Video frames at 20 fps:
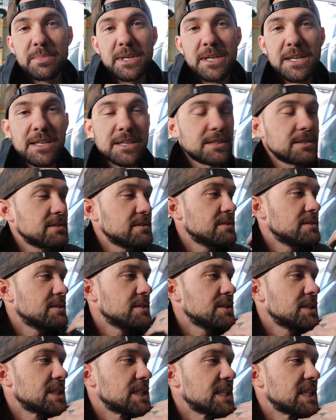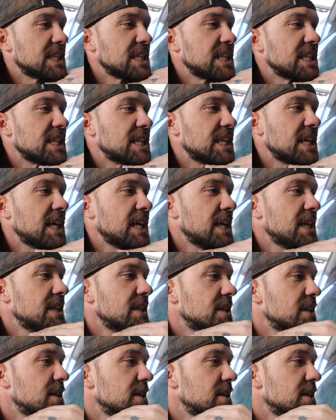but then